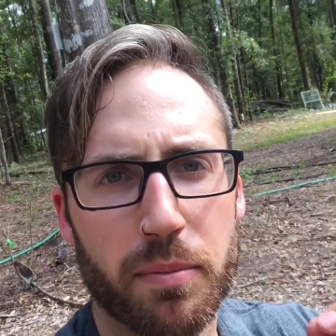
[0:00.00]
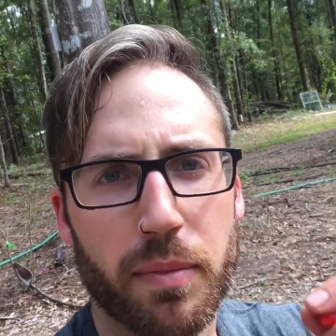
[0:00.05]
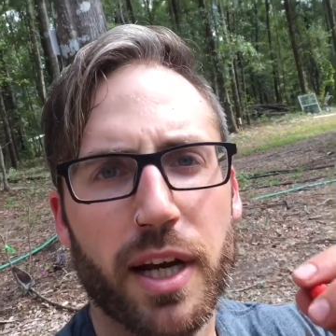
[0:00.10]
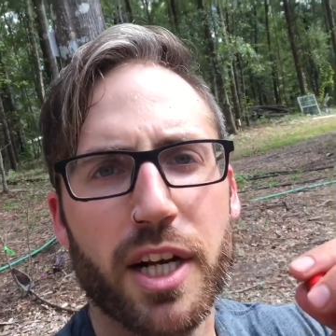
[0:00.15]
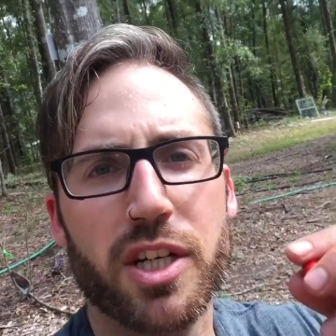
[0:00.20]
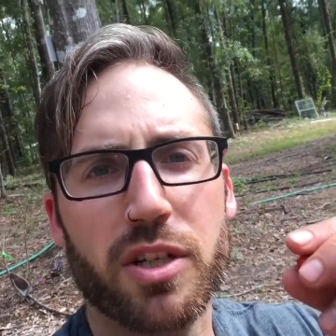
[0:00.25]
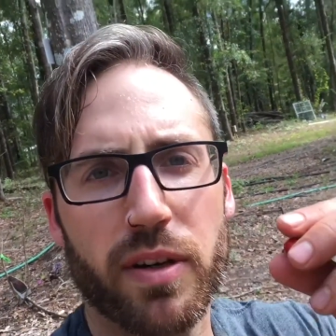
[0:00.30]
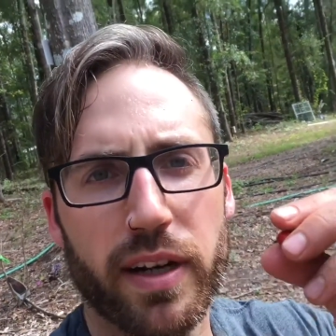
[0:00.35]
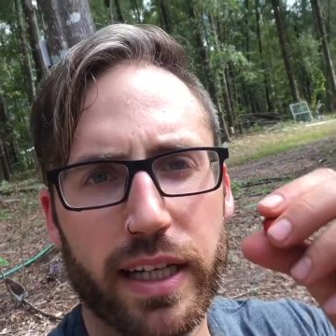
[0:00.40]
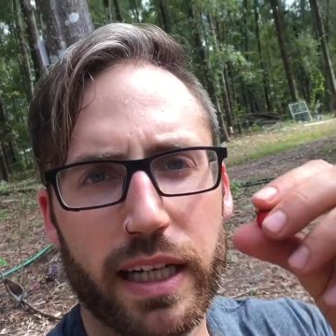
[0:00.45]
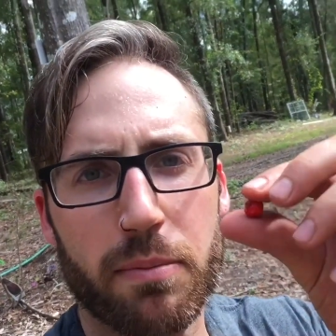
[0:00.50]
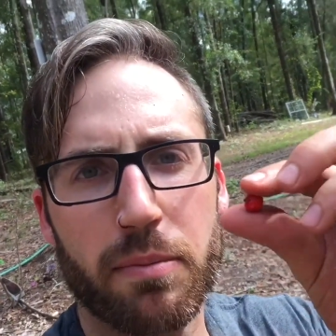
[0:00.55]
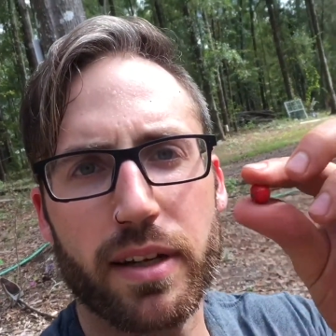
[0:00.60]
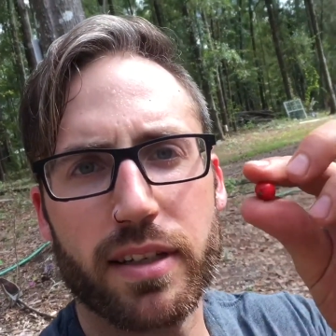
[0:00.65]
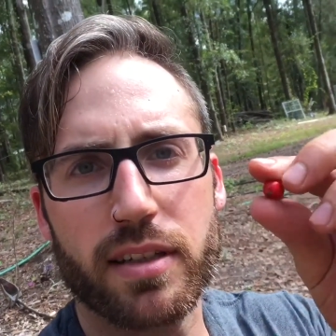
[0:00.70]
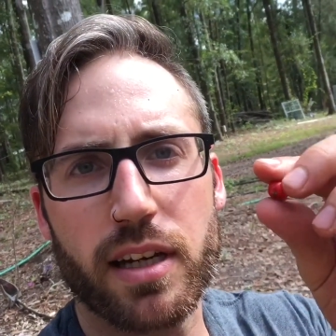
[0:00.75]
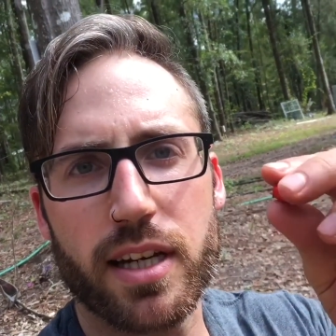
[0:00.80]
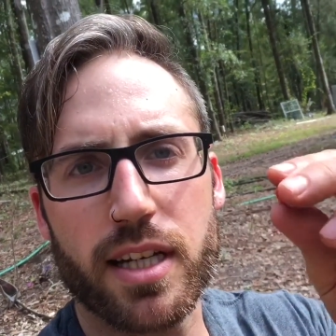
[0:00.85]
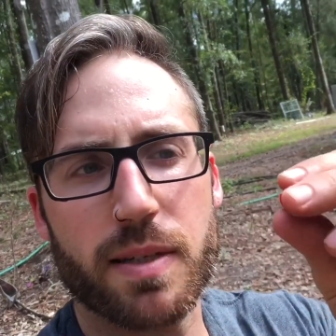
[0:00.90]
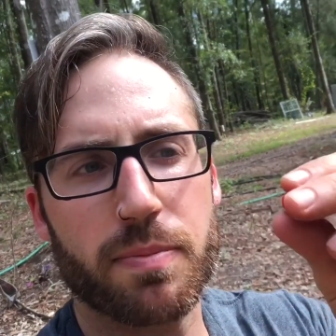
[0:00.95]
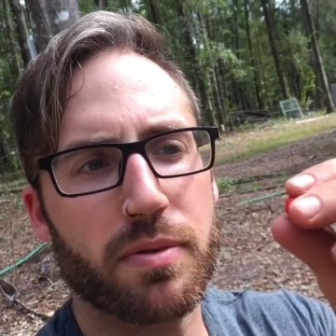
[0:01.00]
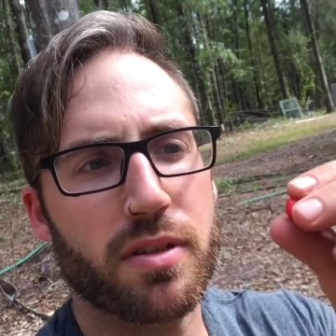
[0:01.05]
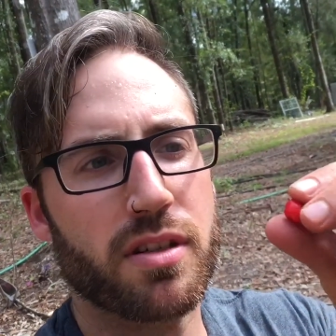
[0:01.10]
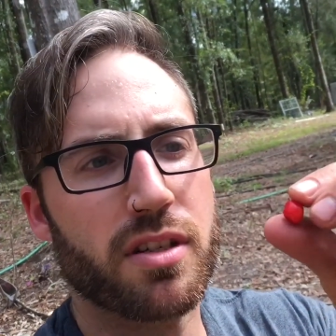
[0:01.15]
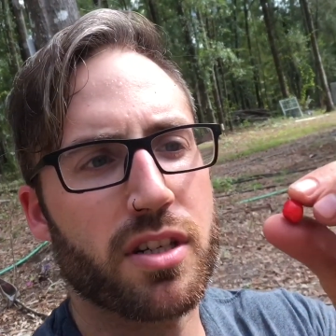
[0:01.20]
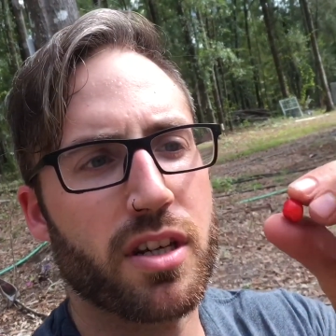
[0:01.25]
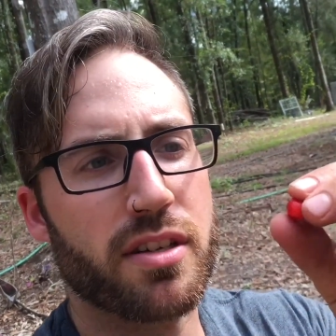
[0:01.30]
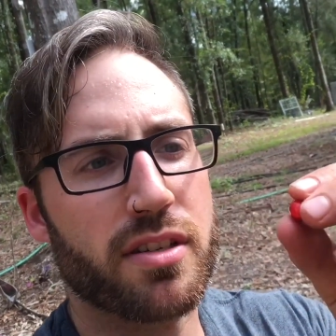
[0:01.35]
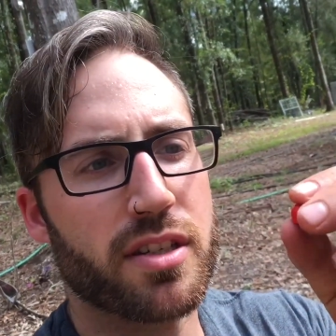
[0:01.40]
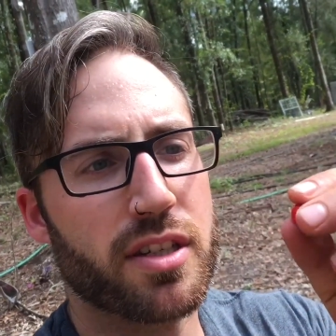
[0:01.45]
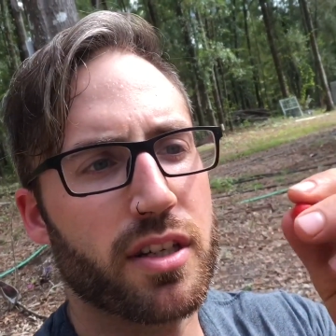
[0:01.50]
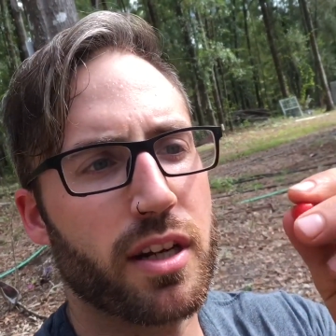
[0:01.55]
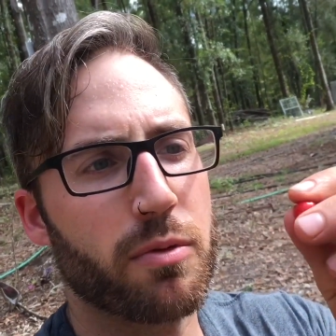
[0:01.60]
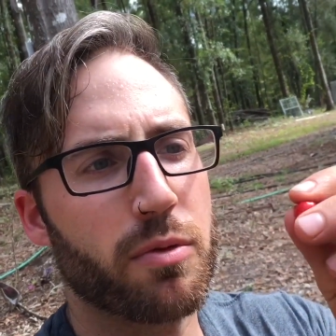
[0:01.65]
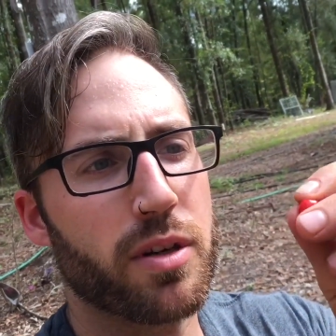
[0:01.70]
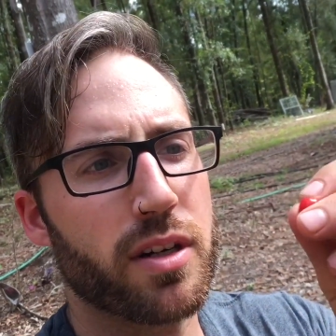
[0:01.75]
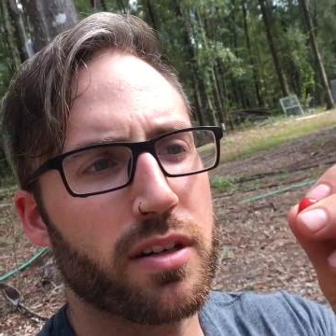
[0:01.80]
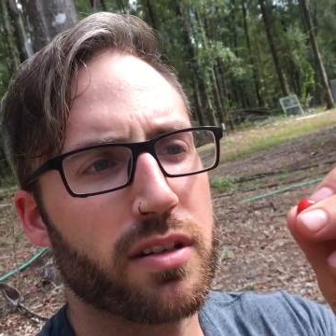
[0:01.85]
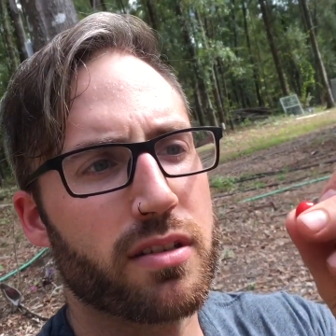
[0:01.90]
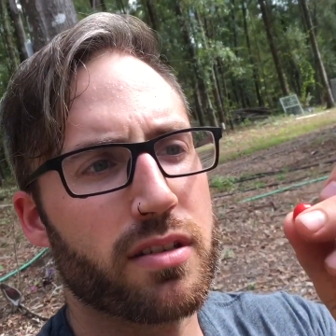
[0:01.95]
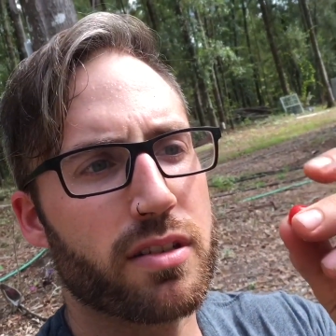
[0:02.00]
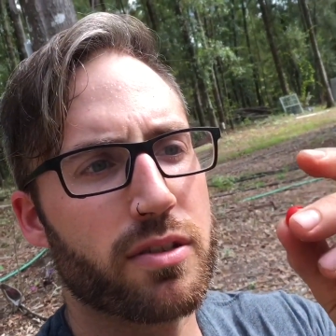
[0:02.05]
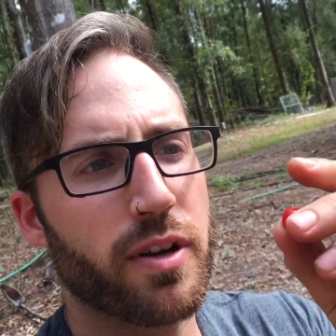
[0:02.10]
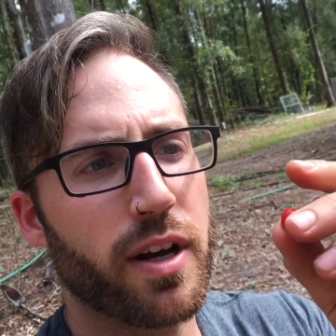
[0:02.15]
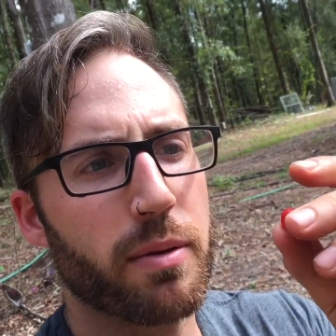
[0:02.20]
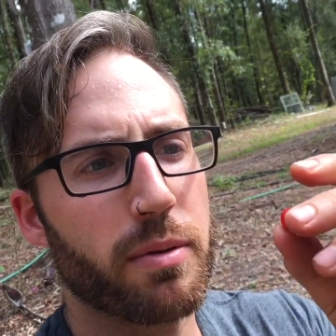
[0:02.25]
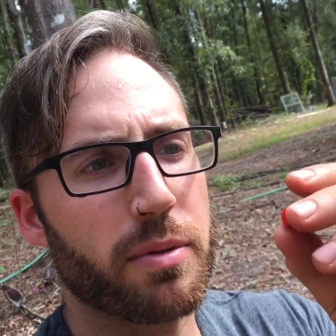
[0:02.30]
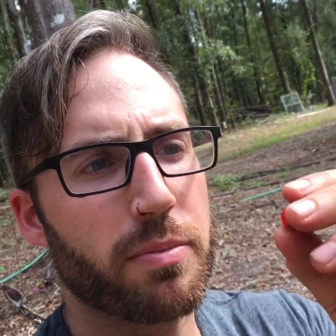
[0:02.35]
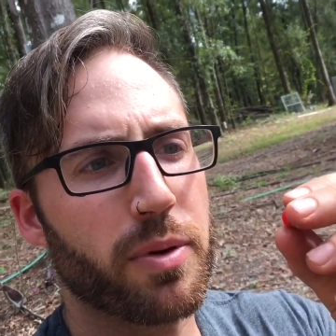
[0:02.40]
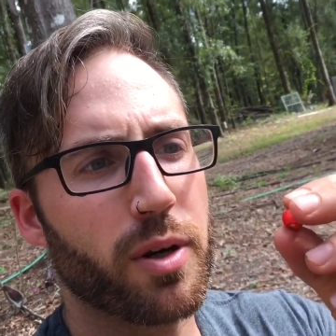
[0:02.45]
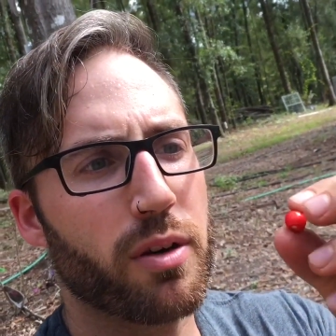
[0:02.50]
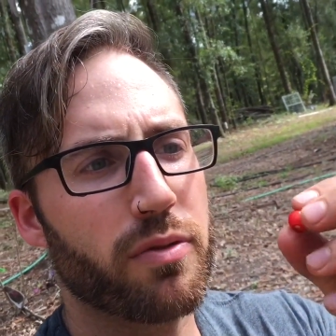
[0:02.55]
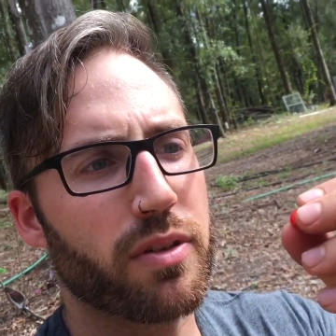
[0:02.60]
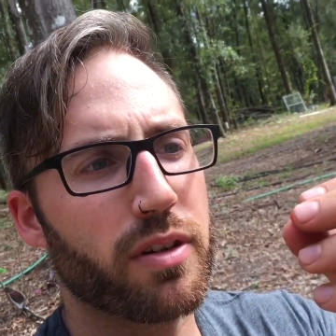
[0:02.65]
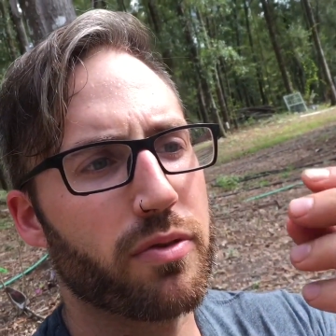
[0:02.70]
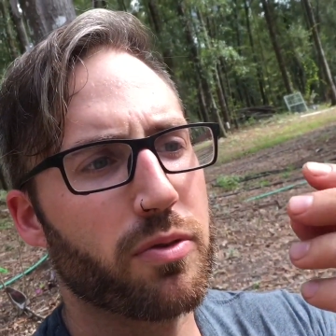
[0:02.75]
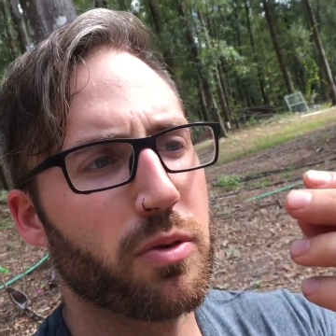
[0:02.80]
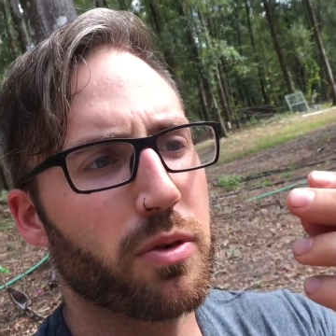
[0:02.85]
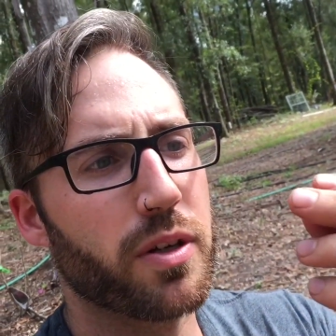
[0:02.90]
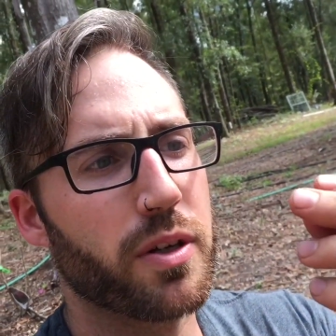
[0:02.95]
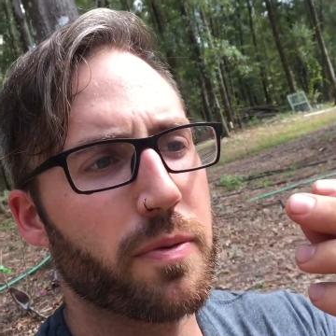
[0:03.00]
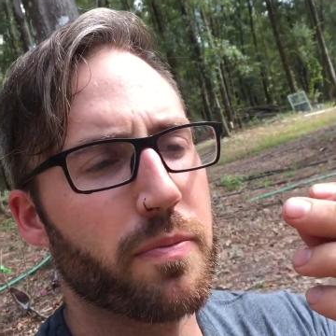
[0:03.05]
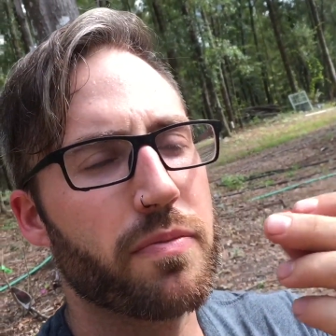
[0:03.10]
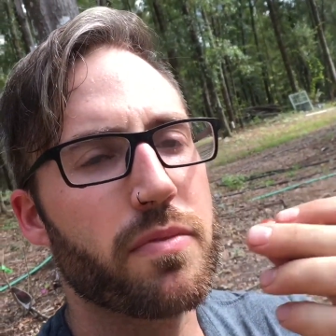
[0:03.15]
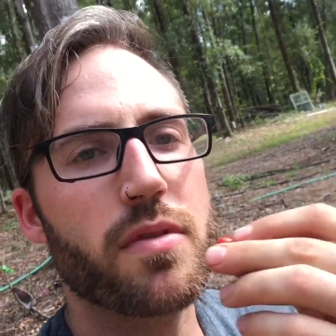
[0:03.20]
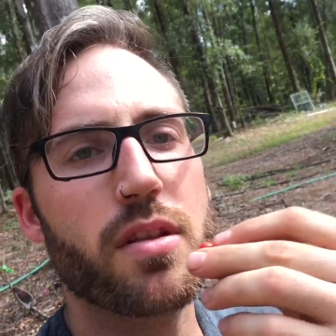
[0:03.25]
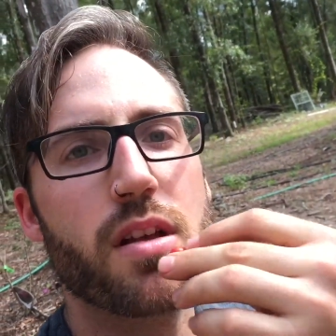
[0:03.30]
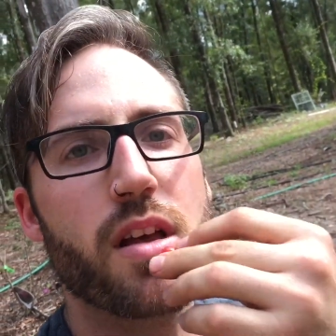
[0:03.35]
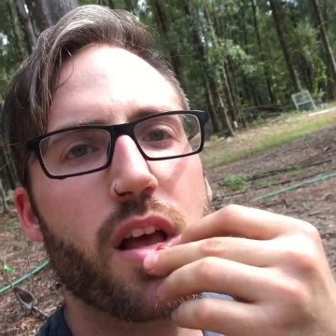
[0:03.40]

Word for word: make sure I get my taste buds just good. I want to describe it perfect for you.